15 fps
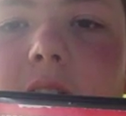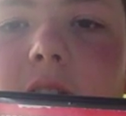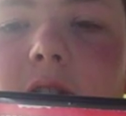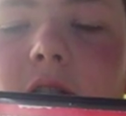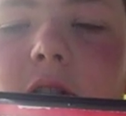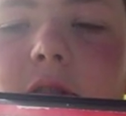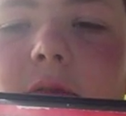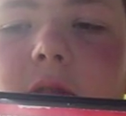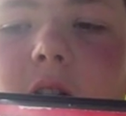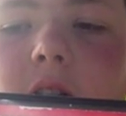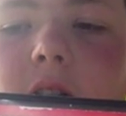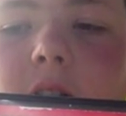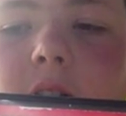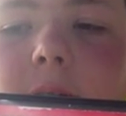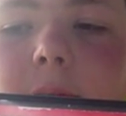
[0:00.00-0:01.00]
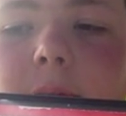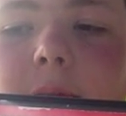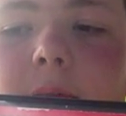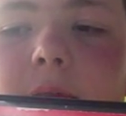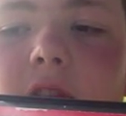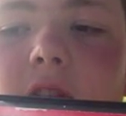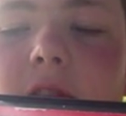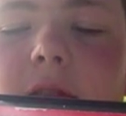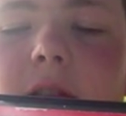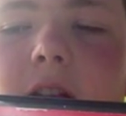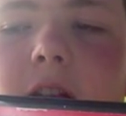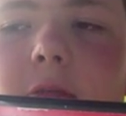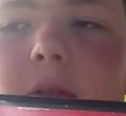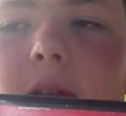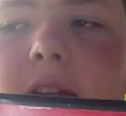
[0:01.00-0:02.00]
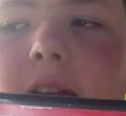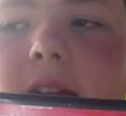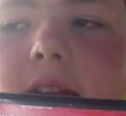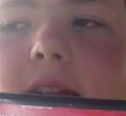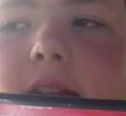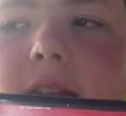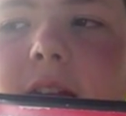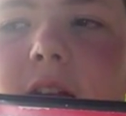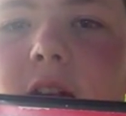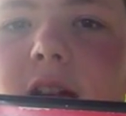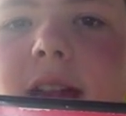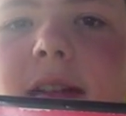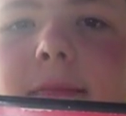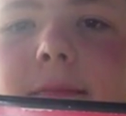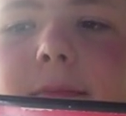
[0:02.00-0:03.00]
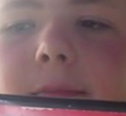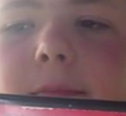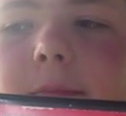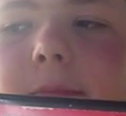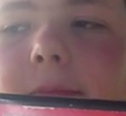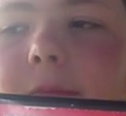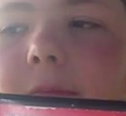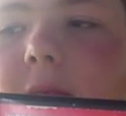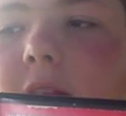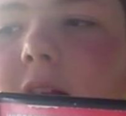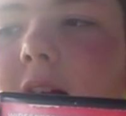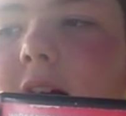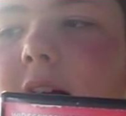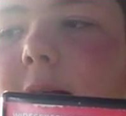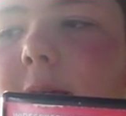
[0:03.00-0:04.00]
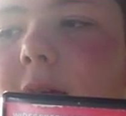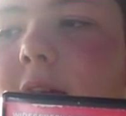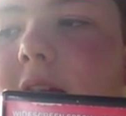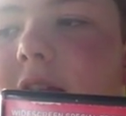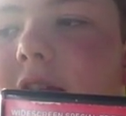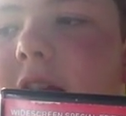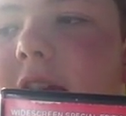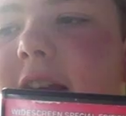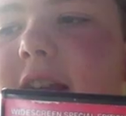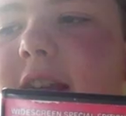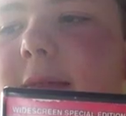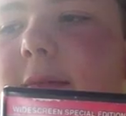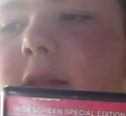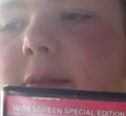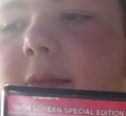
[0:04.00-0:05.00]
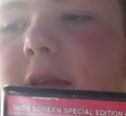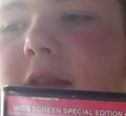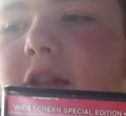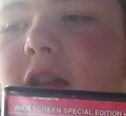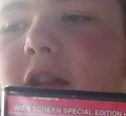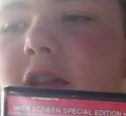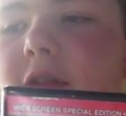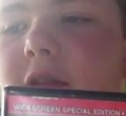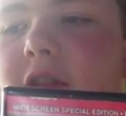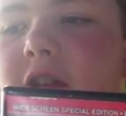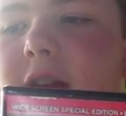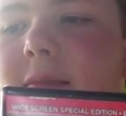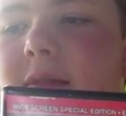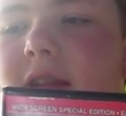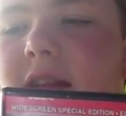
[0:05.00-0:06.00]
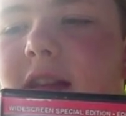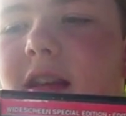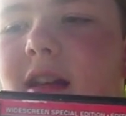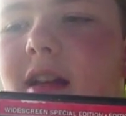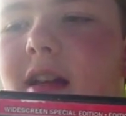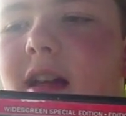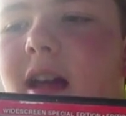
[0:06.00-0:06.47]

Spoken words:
James Franco plays Harry. J.K. Simmons plays J. Jonah Jameson.